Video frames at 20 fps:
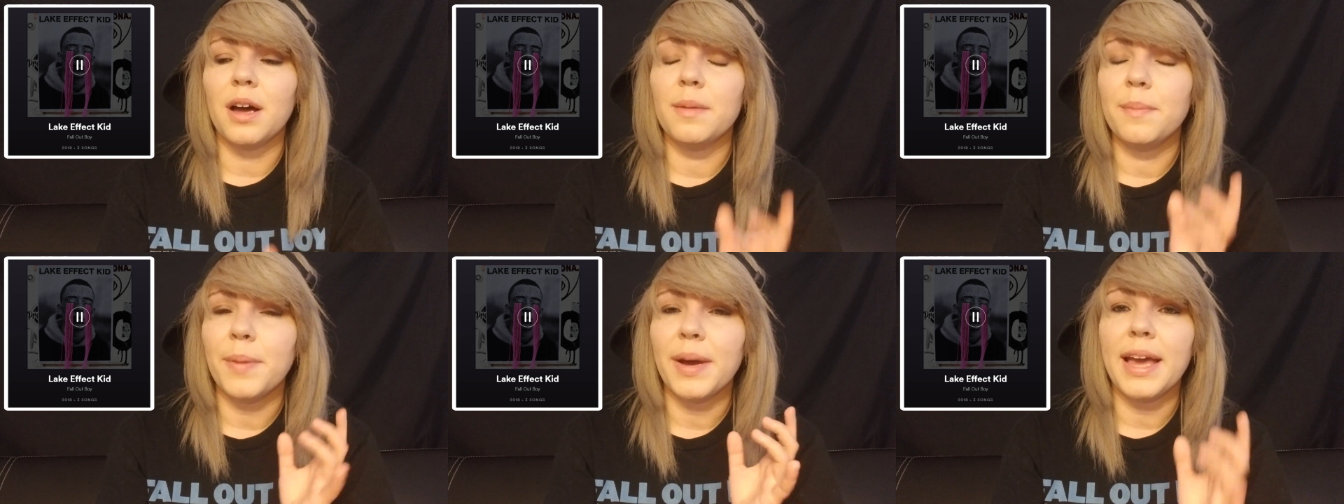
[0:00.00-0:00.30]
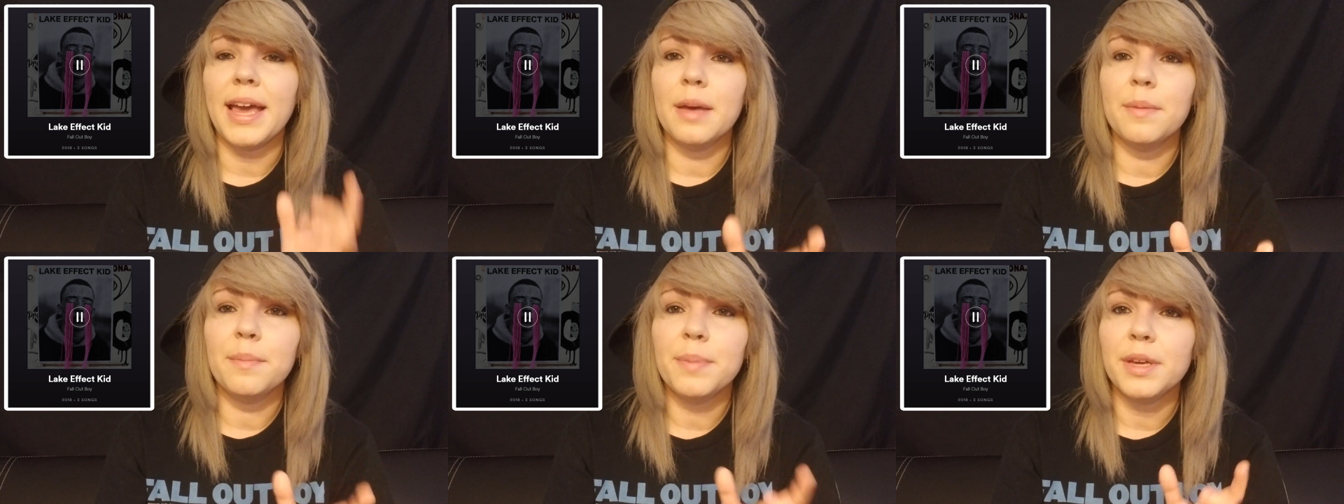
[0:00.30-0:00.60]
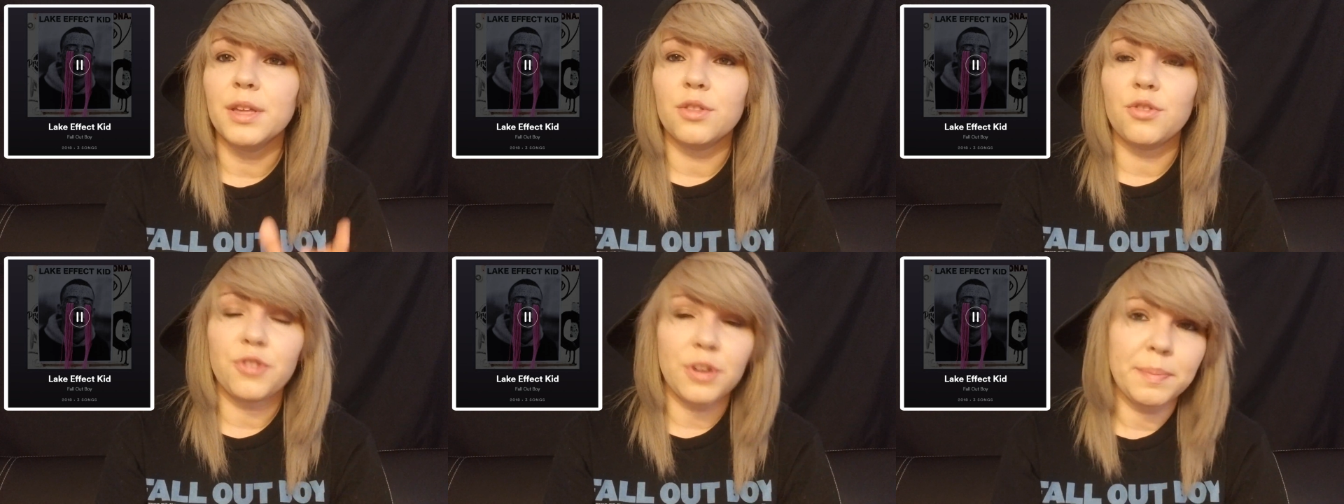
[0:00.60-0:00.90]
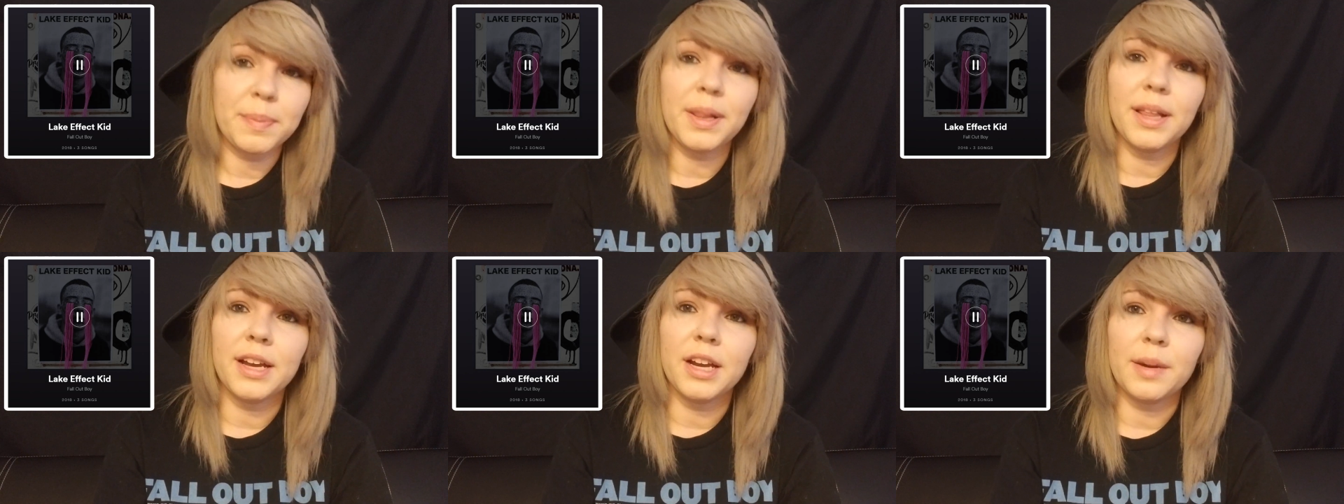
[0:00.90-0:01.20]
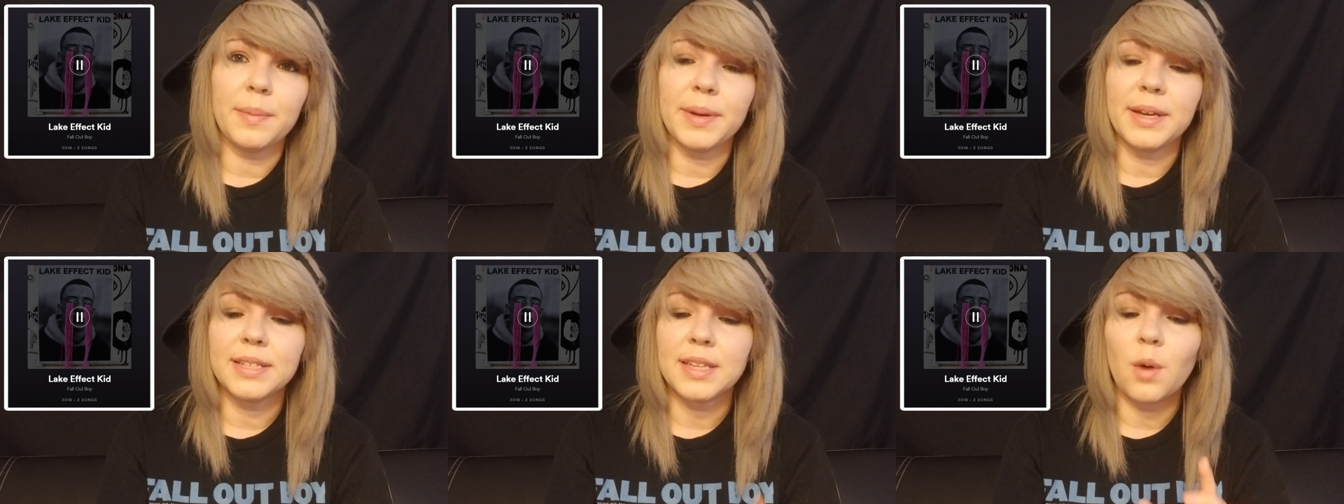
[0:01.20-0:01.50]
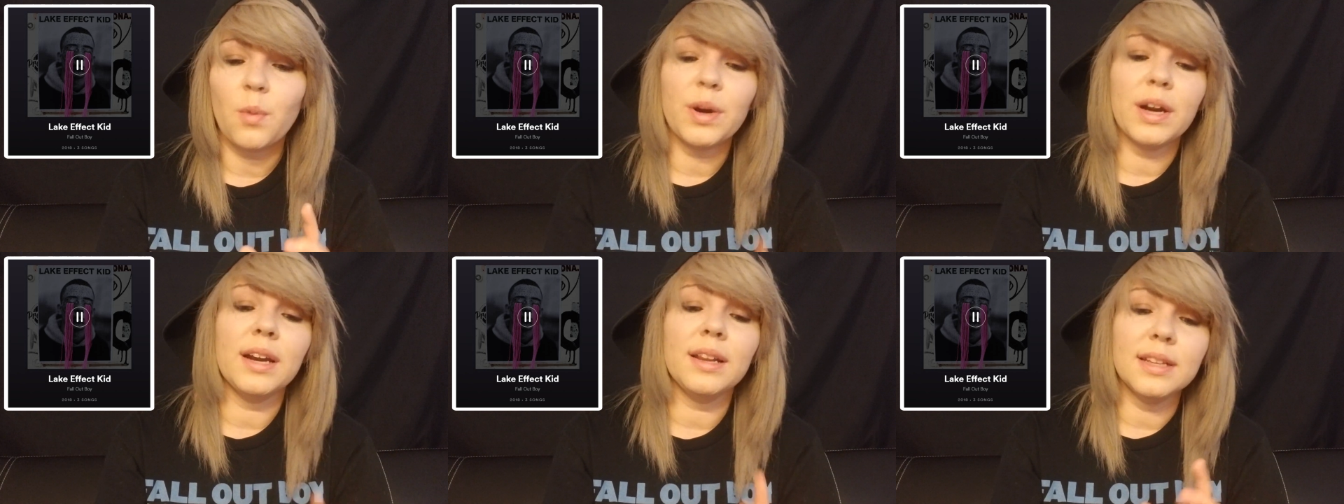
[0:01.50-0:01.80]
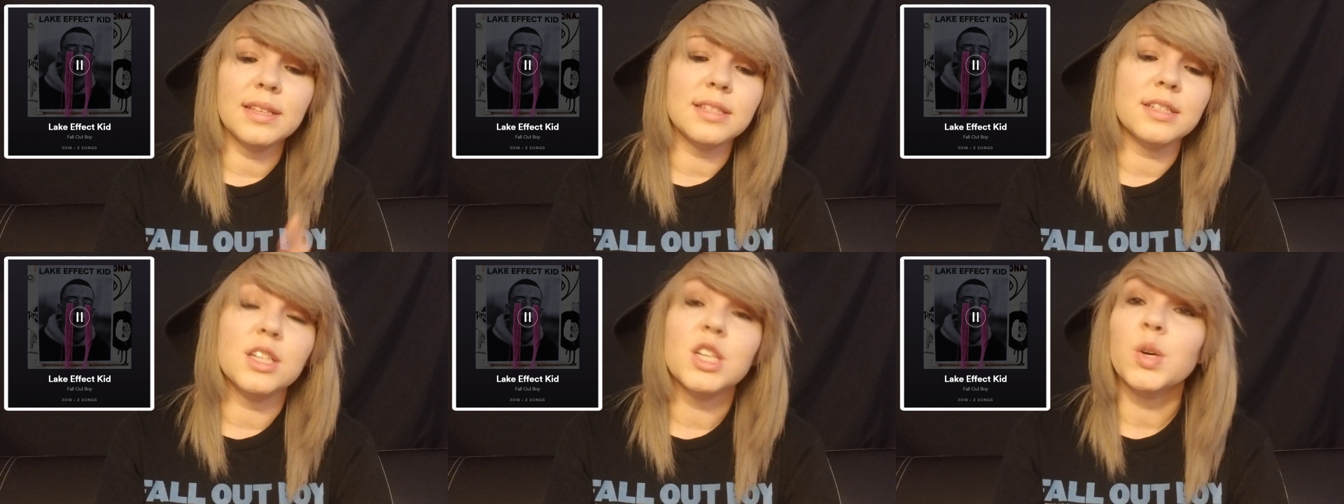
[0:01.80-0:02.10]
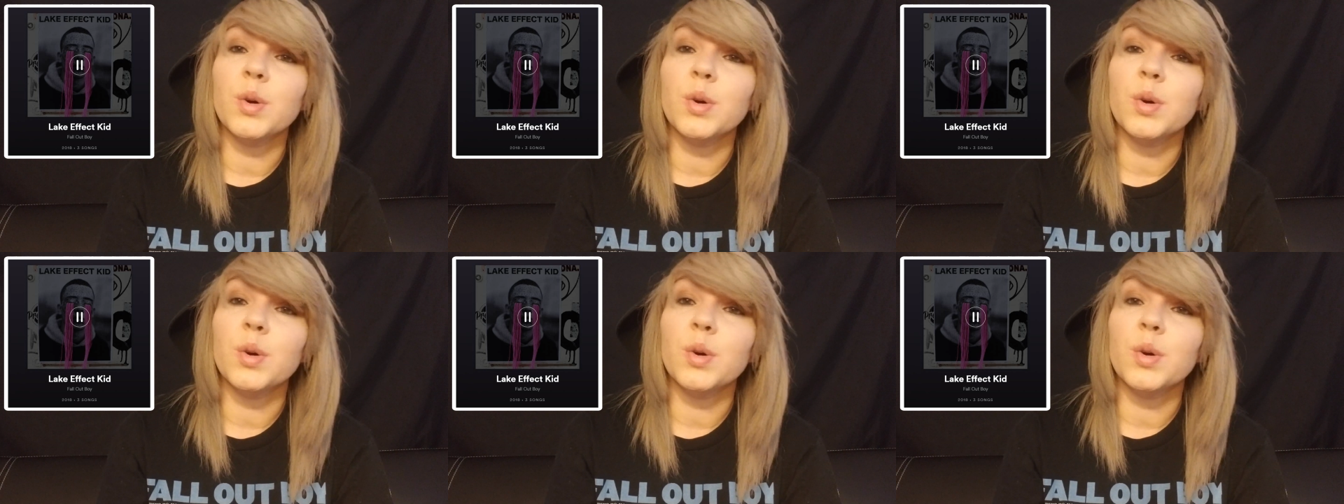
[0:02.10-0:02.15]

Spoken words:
on my MP3 player because I wanted to listen